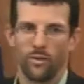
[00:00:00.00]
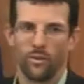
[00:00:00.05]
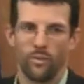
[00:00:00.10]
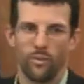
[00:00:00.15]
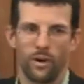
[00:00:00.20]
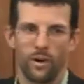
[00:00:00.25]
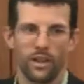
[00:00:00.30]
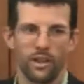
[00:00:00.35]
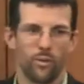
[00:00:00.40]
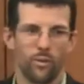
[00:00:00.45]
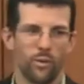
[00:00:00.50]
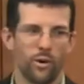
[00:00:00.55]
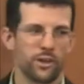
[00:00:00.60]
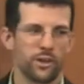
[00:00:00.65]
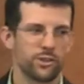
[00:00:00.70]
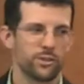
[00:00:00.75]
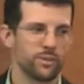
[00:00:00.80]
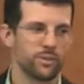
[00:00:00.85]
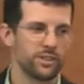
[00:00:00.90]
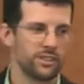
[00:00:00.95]
One of the
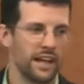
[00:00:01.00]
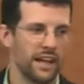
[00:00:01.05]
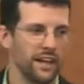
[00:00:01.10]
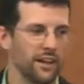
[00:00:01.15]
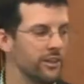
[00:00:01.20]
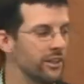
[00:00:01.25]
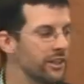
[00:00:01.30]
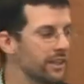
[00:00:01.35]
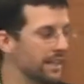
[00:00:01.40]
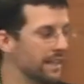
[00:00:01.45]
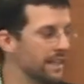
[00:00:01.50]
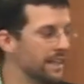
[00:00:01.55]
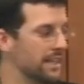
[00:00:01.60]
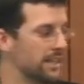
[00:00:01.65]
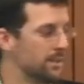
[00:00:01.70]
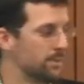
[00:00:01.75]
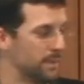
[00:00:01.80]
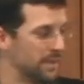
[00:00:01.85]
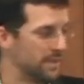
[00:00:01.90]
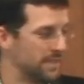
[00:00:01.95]
worst ones I know you can eat
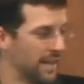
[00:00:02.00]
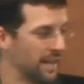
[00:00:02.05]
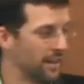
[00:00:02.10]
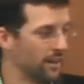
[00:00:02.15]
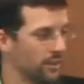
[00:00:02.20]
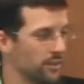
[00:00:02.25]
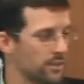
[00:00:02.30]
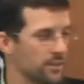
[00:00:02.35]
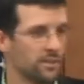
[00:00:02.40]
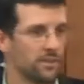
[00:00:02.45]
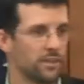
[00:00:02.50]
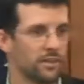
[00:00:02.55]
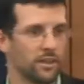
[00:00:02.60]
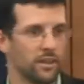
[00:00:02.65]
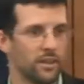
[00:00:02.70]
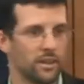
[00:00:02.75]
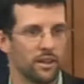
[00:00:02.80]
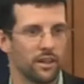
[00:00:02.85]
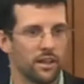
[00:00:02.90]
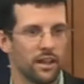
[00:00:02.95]
is potatoes
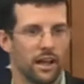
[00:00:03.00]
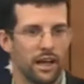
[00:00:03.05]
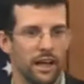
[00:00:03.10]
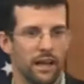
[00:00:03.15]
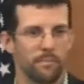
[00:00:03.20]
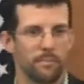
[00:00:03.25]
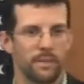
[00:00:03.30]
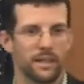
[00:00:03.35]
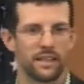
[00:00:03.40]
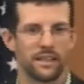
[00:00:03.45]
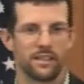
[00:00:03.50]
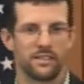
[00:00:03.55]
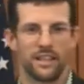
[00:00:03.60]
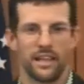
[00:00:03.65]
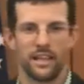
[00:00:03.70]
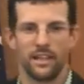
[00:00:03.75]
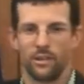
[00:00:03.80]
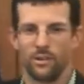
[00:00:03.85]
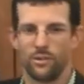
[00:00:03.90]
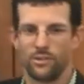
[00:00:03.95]
uh, because they
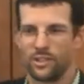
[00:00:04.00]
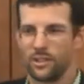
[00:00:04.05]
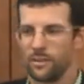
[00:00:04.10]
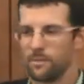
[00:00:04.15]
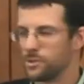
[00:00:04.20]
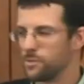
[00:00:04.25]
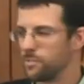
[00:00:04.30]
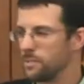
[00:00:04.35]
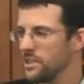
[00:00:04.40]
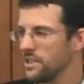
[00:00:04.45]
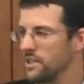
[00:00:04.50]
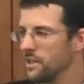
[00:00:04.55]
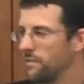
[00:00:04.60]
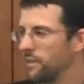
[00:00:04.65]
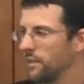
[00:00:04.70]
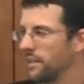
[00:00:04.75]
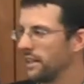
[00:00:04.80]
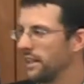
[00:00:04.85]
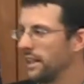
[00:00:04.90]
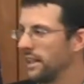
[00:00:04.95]
use them
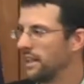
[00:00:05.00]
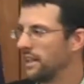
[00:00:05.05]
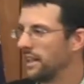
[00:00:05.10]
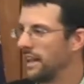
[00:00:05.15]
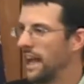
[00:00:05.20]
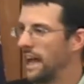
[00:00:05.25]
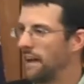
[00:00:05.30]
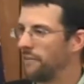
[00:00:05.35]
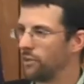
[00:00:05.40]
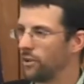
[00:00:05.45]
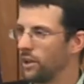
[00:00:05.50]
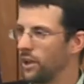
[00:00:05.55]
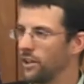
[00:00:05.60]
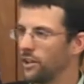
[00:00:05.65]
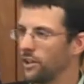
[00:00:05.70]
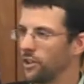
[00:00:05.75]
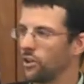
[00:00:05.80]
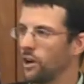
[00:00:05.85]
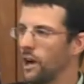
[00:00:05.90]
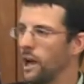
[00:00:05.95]
specifically after
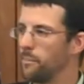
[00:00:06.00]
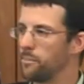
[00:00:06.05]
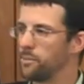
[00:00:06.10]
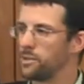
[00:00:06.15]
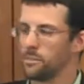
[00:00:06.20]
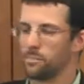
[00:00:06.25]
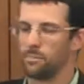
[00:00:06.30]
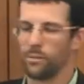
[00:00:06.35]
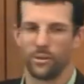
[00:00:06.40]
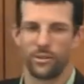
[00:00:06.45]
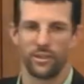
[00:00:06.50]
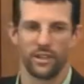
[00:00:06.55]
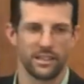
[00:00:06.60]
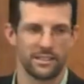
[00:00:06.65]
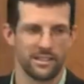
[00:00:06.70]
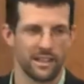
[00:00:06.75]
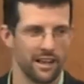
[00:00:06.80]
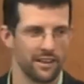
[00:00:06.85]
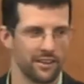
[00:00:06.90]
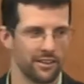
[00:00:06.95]
other crops to pull
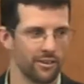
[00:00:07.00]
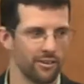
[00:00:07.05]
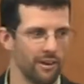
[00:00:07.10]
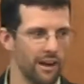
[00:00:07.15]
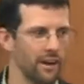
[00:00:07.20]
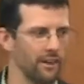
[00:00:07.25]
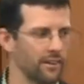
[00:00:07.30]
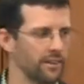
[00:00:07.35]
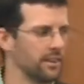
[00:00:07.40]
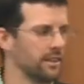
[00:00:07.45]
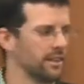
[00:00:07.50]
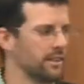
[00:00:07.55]
things out of the ground.